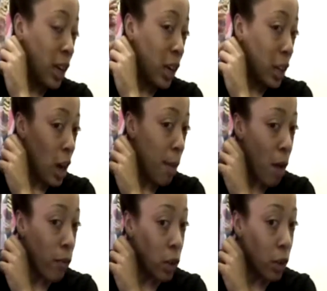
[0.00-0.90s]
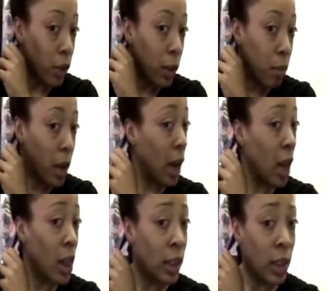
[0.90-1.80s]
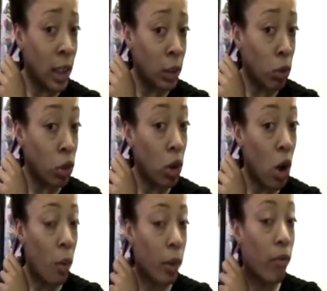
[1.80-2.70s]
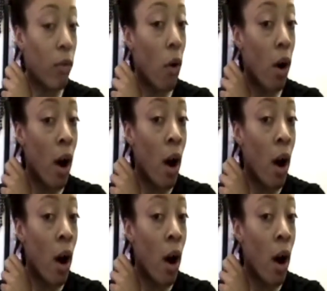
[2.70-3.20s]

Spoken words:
they're going to come out really, really big, unless that's what you're going for.